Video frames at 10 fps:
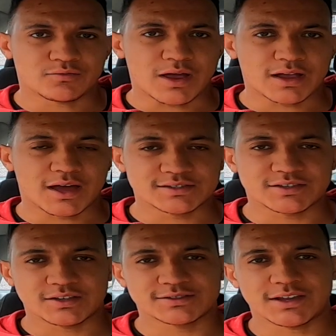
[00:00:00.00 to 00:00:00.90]
Right guys,
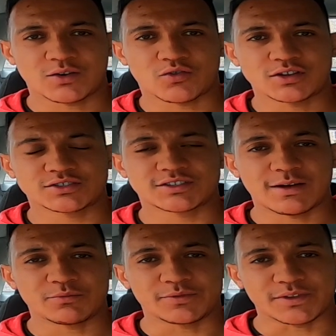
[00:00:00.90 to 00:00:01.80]
so it's now crunch
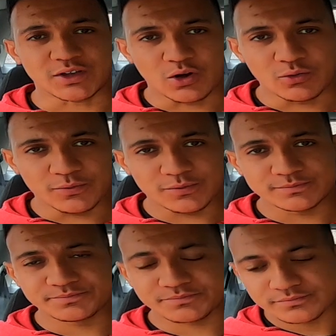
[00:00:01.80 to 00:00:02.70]
time with the Golf.
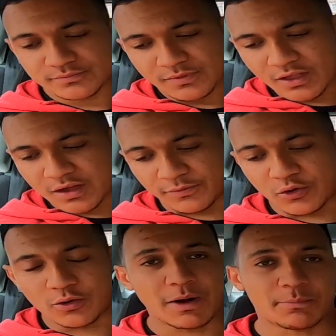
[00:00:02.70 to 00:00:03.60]
I've
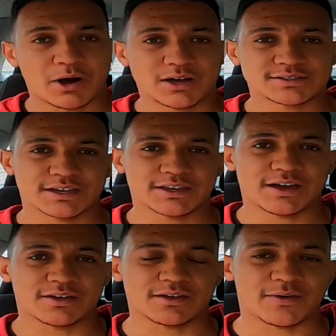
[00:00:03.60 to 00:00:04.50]
got my parts here
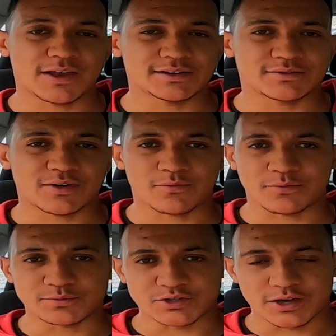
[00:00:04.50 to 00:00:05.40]
now. They finally arrived
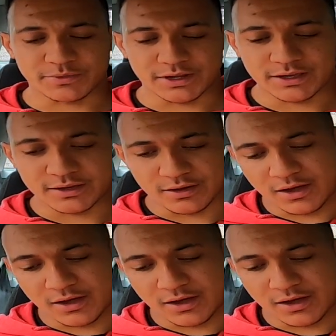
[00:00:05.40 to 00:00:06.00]
from Germany.